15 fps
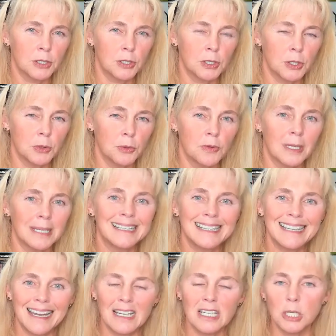to you that
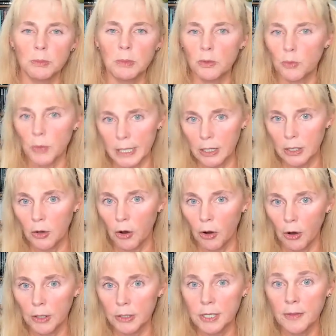needs to be written
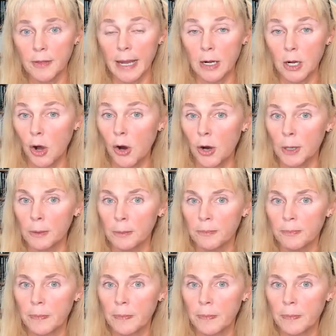onto that card.